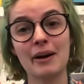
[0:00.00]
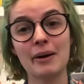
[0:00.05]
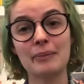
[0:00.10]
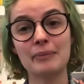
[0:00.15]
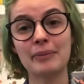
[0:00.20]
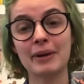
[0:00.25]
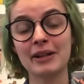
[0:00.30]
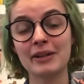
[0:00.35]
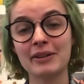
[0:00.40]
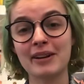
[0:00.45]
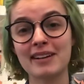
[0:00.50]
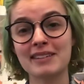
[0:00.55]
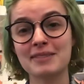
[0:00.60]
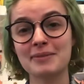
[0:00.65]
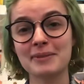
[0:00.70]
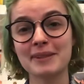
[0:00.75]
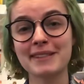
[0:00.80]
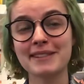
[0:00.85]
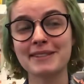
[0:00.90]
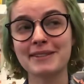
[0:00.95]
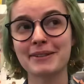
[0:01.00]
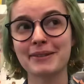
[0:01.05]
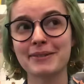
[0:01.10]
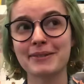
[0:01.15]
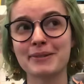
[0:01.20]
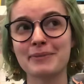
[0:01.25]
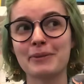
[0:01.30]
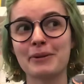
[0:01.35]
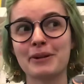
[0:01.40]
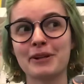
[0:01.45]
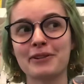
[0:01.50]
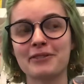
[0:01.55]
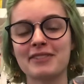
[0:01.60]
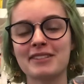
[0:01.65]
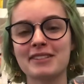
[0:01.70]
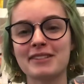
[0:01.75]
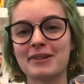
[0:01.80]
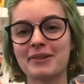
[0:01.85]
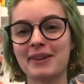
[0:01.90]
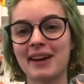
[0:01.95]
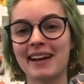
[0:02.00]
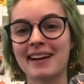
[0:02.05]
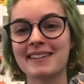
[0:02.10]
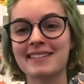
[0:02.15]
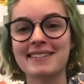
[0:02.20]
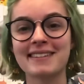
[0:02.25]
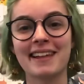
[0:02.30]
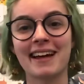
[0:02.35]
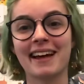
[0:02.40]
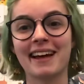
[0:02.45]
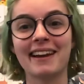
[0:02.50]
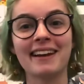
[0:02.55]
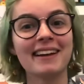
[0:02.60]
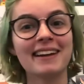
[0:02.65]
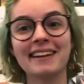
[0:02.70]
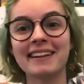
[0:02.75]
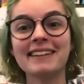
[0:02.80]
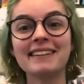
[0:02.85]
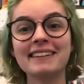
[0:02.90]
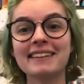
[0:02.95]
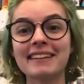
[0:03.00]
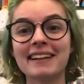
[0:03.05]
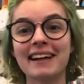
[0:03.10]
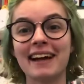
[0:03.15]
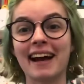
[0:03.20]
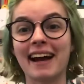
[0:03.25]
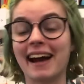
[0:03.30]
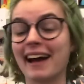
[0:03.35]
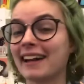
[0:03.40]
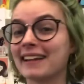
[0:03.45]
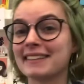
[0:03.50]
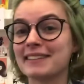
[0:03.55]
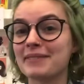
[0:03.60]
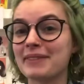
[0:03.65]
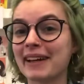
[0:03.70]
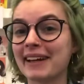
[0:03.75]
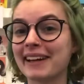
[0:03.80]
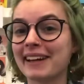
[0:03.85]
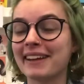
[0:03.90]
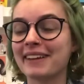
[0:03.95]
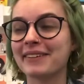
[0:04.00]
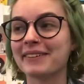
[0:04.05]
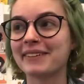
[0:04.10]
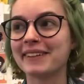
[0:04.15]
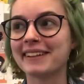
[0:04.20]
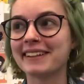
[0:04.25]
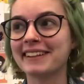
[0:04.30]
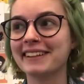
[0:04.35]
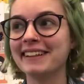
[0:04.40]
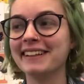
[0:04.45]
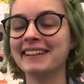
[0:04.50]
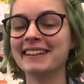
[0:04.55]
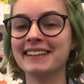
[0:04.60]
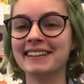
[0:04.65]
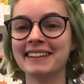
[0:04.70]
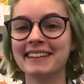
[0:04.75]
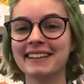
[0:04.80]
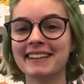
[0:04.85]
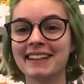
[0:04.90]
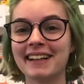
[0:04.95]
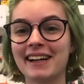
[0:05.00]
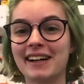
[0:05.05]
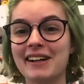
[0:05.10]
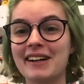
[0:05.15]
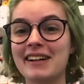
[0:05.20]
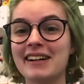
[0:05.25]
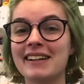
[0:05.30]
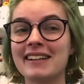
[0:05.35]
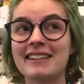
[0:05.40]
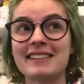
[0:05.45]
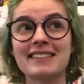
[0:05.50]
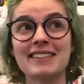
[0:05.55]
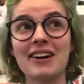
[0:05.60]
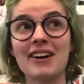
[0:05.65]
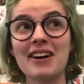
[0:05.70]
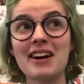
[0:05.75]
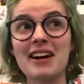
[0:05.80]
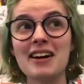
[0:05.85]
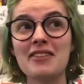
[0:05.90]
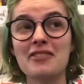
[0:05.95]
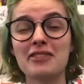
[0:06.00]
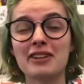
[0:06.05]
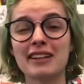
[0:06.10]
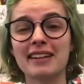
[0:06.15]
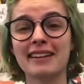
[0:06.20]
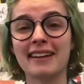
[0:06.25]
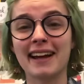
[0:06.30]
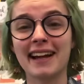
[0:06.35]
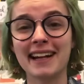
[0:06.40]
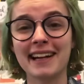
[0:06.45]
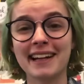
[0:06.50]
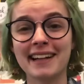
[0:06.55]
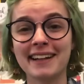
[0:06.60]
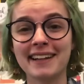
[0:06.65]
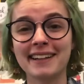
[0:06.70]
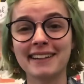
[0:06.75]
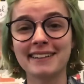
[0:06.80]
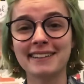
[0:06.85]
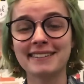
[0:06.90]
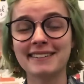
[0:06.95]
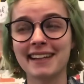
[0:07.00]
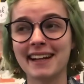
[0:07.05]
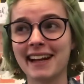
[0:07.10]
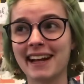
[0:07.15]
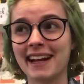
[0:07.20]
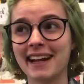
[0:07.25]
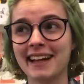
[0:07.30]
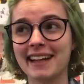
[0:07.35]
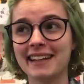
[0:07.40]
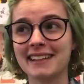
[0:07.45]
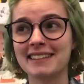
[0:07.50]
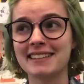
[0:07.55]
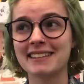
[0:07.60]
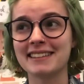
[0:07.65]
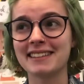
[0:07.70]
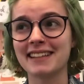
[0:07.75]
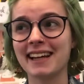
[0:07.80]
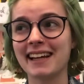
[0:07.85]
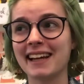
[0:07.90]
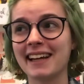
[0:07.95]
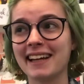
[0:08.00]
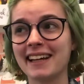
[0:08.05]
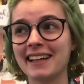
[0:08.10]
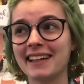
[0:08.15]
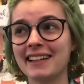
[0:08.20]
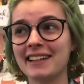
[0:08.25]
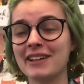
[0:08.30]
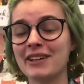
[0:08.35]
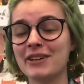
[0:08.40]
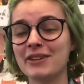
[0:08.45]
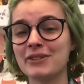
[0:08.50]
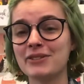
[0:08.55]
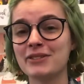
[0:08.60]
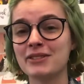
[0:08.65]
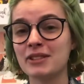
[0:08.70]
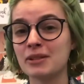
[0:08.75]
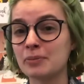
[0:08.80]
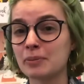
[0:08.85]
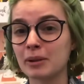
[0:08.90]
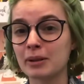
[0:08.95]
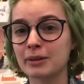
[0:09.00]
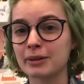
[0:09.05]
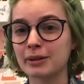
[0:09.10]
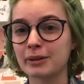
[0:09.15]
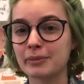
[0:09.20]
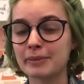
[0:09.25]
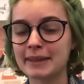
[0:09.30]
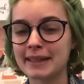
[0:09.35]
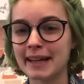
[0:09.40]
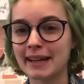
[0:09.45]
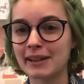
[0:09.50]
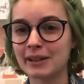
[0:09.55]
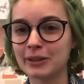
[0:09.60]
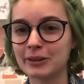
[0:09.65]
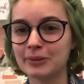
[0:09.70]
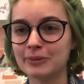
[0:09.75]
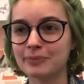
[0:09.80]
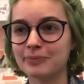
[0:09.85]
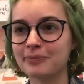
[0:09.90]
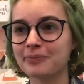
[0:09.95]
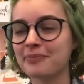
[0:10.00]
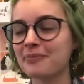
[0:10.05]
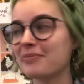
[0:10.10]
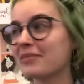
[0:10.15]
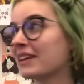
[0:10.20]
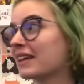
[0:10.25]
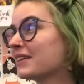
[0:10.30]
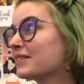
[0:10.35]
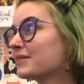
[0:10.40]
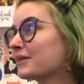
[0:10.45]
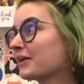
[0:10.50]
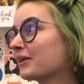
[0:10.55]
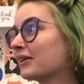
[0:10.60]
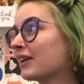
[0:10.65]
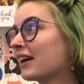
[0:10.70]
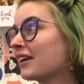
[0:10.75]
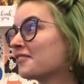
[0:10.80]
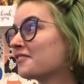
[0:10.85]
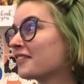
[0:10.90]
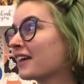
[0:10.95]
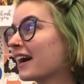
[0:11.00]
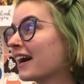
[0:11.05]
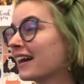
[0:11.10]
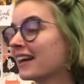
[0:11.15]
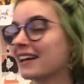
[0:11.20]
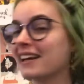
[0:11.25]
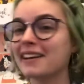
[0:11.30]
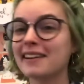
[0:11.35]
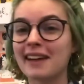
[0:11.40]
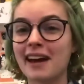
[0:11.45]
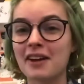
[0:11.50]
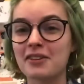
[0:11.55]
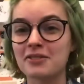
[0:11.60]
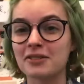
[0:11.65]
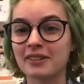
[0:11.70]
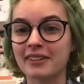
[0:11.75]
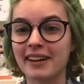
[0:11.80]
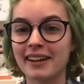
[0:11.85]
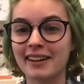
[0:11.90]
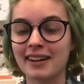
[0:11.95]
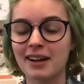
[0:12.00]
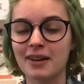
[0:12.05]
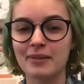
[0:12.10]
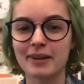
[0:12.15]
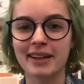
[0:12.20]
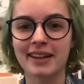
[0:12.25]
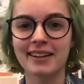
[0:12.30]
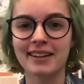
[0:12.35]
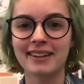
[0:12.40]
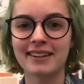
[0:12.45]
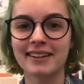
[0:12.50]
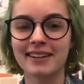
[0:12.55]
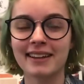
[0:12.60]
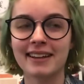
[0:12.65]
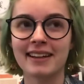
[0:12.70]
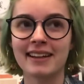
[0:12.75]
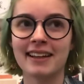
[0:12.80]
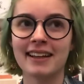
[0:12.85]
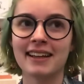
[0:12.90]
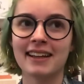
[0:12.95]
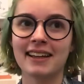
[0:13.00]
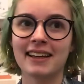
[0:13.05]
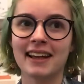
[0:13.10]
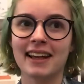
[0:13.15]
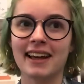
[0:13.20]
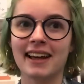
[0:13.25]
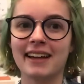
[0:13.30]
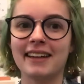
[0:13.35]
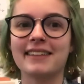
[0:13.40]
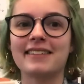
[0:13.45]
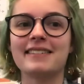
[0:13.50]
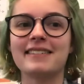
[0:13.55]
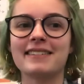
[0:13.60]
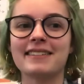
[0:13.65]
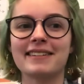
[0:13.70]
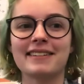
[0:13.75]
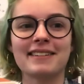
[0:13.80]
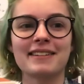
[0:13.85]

but you guys have been so supportive and so nice that I had to make another one. Sorry for the lighting today. It's like super gloomy out, so I don't have any natural light coming in, and